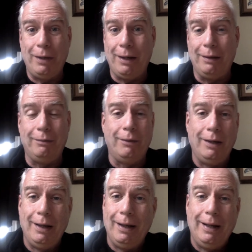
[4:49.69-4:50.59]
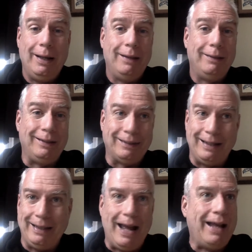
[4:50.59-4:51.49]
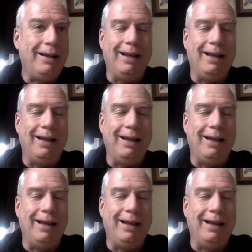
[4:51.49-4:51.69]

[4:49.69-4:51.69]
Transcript: and things like that,